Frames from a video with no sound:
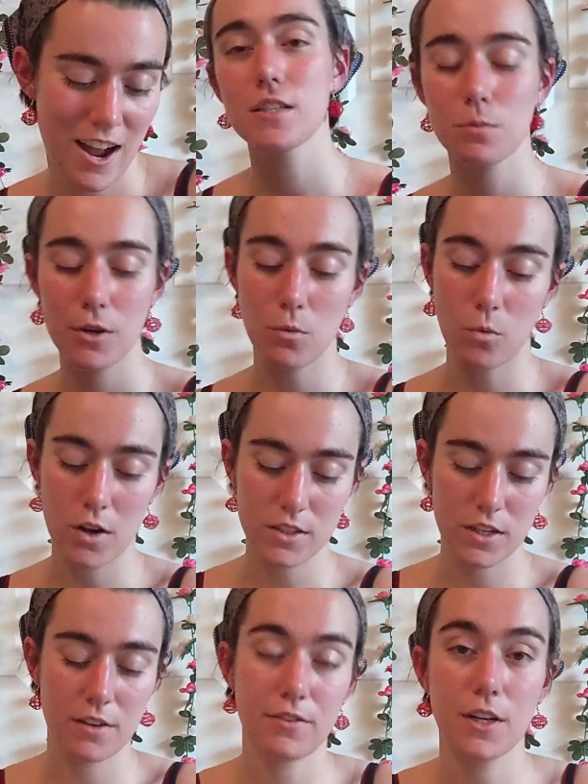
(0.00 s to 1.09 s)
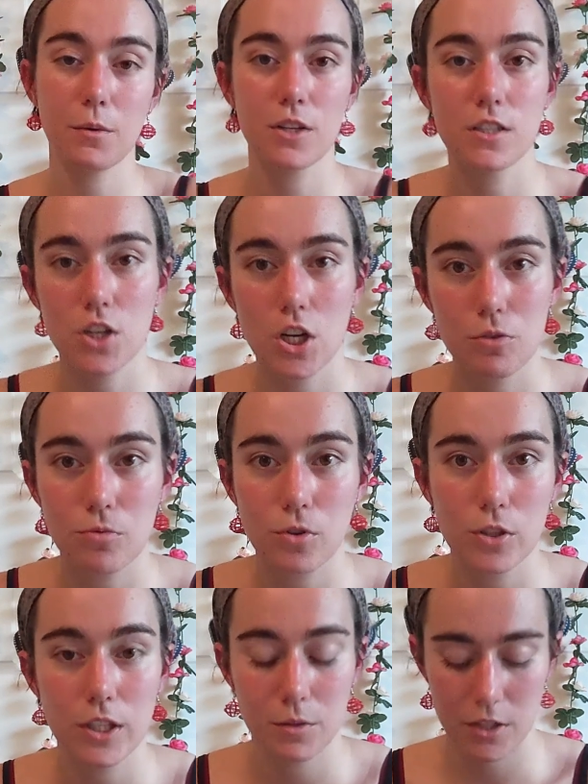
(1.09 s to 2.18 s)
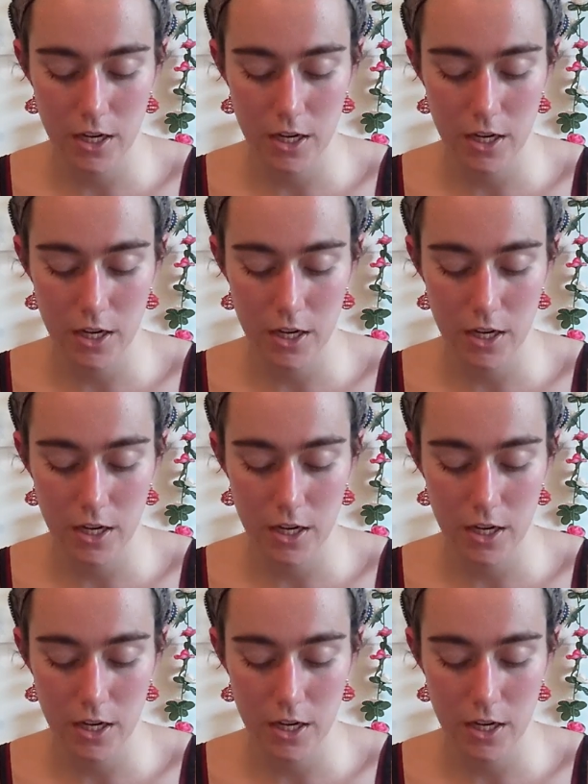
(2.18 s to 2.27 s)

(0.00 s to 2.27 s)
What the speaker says: This one was kind of funny when the